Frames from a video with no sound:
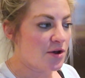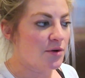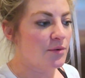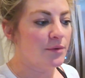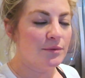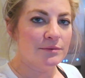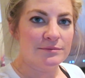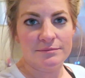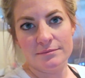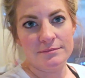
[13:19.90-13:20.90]
go
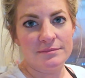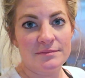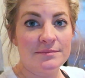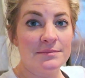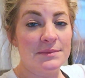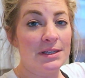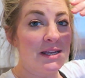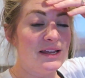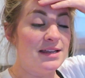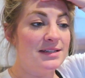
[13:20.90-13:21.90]
Carol, let me help you.
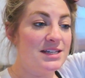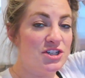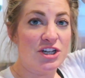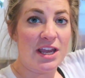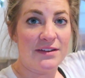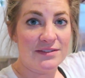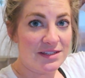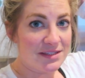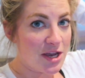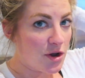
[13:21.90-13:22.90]
in teacher gifts.
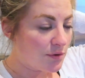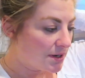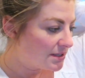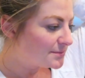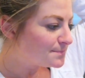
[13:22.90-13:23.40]
So,